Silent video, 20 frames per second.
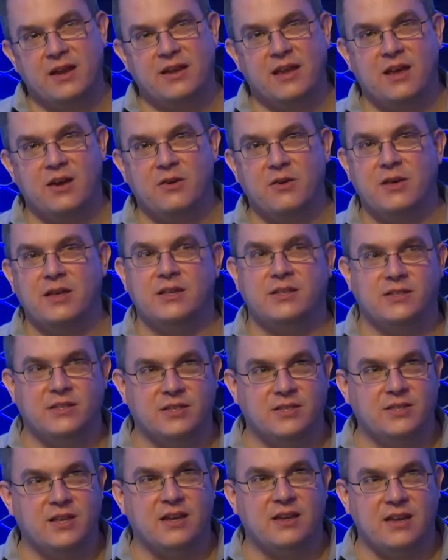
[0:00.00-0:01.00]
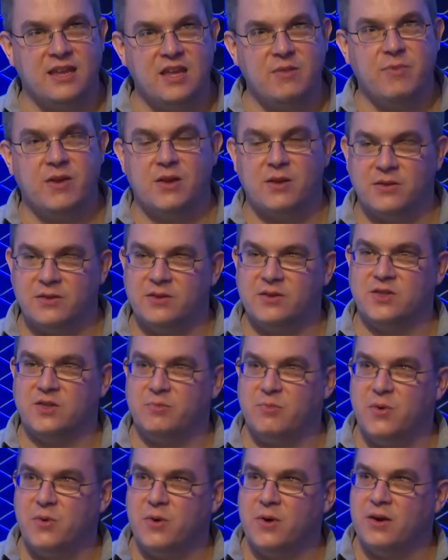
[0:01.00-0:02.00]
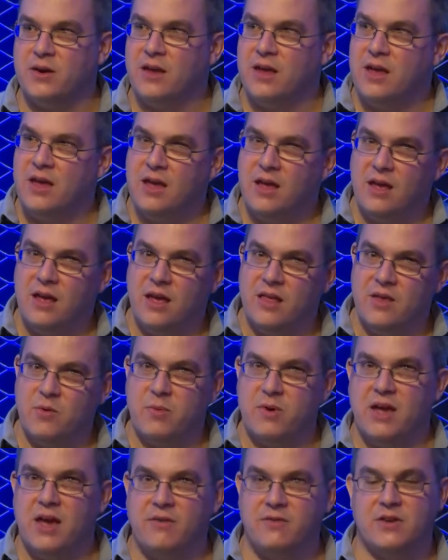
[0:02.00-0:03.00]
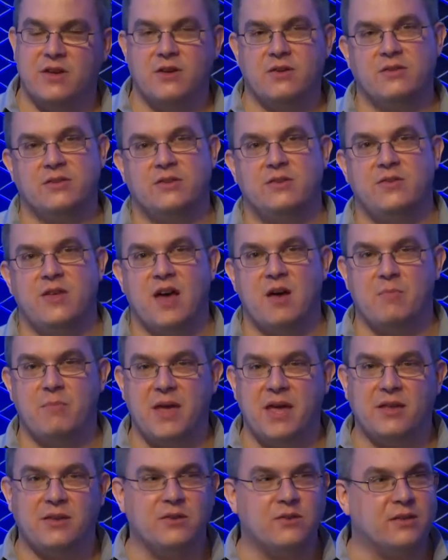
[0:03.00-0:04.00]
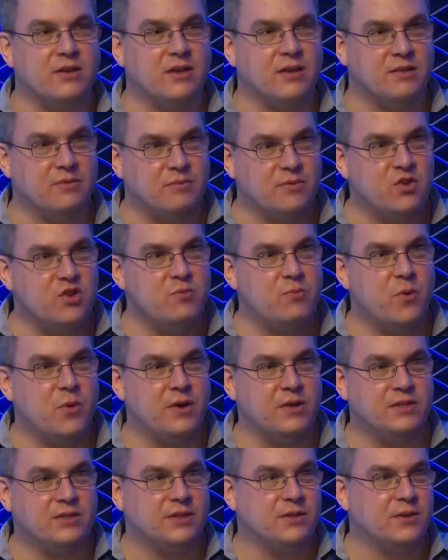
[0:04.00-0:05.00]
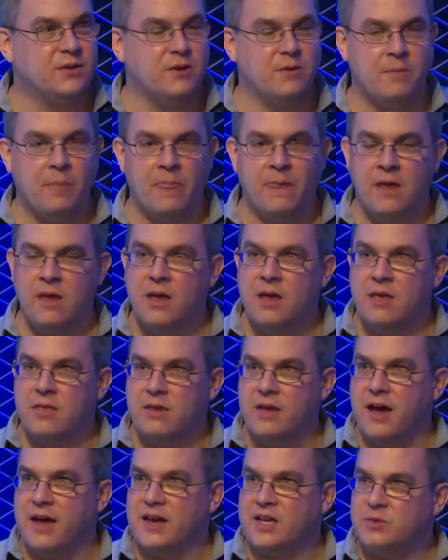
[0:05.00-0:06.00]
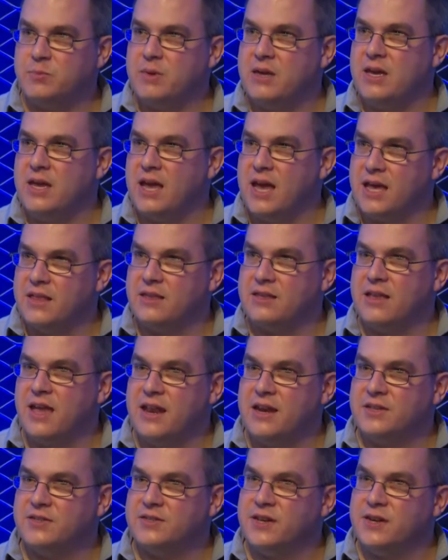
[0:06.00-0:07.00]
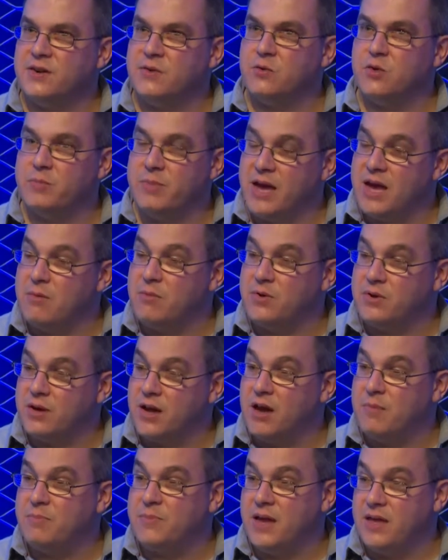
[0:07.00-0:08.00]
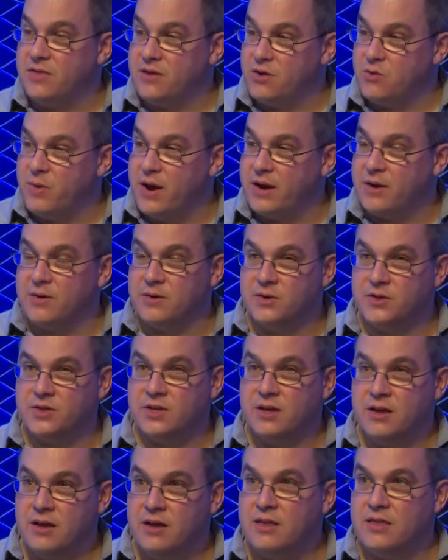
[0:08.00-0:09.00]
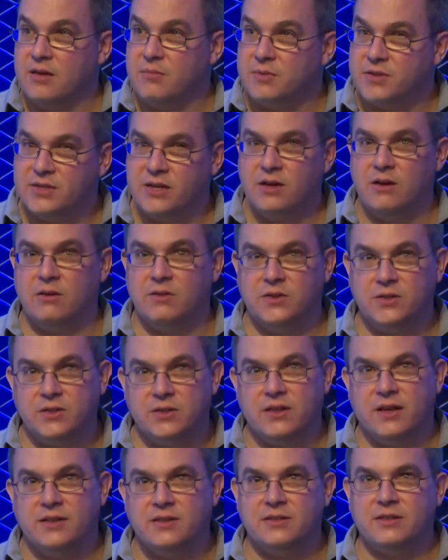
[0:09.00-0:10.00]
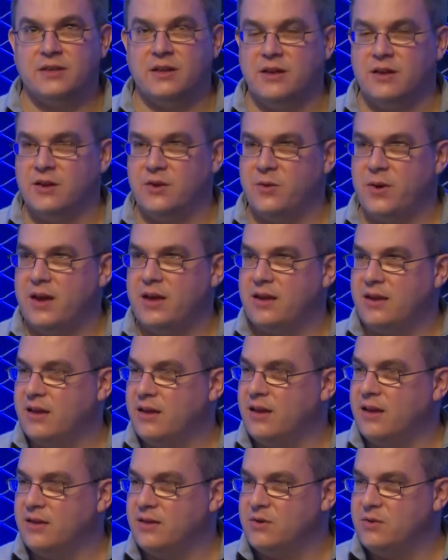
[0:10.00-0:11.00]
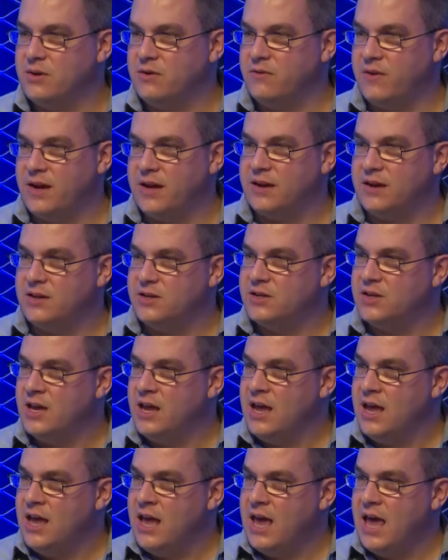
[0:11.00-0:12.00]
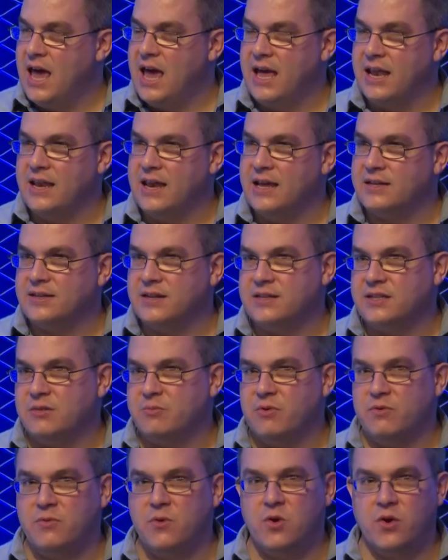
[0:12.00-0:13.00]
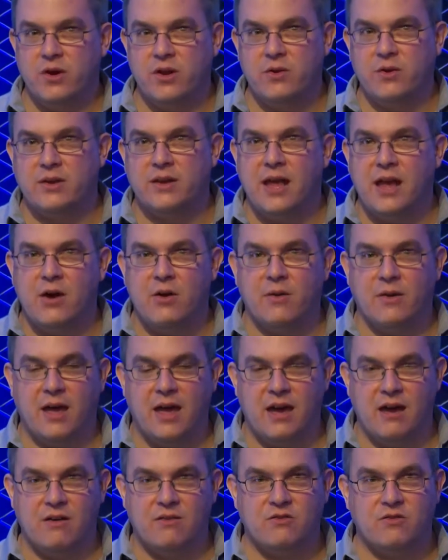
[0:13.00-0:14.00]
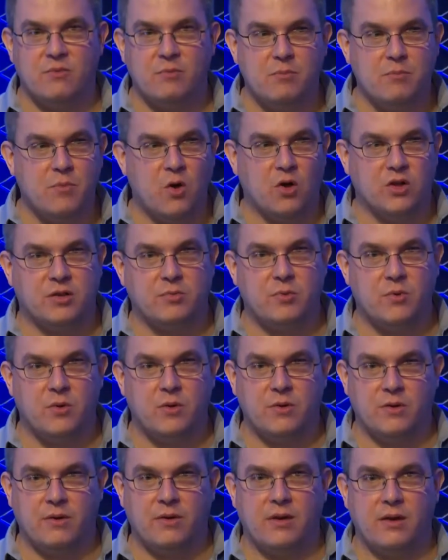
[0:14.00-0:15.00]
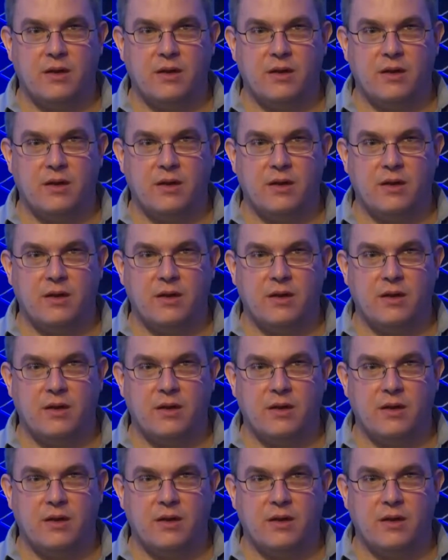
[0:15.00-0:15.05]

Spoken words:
now is to send an email to support, and then we have to go and do that manually. In 2.0, the IXP and the data center will be able to update their records themselves, so that's a great new advantage. And as I said before, you can now have multiple